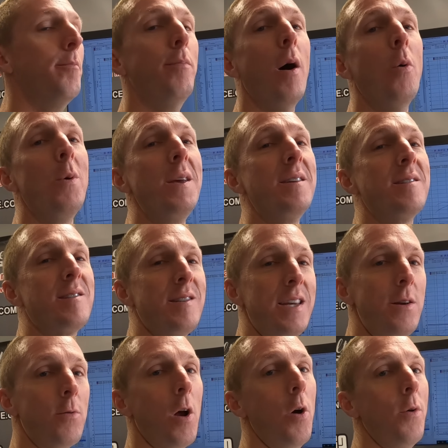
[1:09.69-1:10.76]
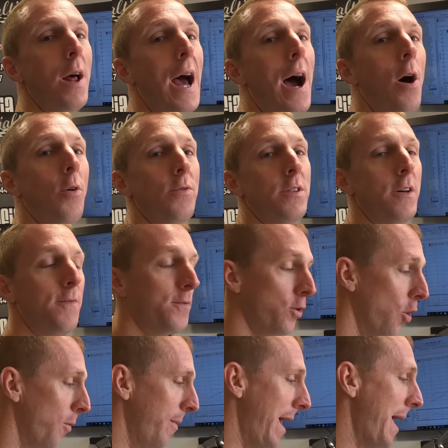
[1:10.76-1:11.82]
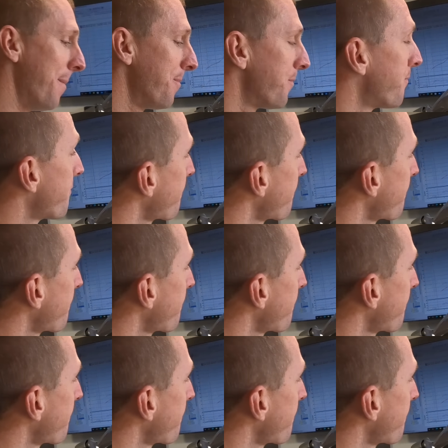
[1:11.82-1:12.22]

but we zeroed out the fuel map.